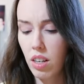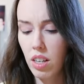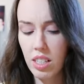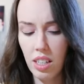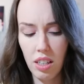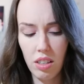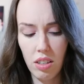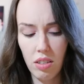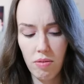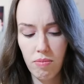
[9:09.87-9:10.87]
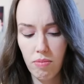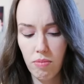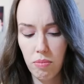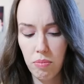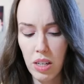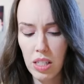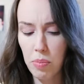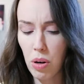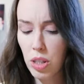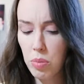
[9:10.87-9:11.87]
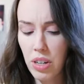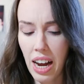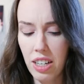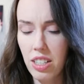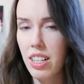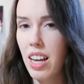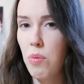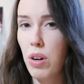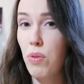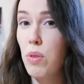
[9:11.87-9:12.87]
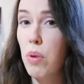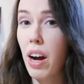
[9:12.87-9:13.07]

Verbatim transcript: Is it is it possible to actually get one if you buy a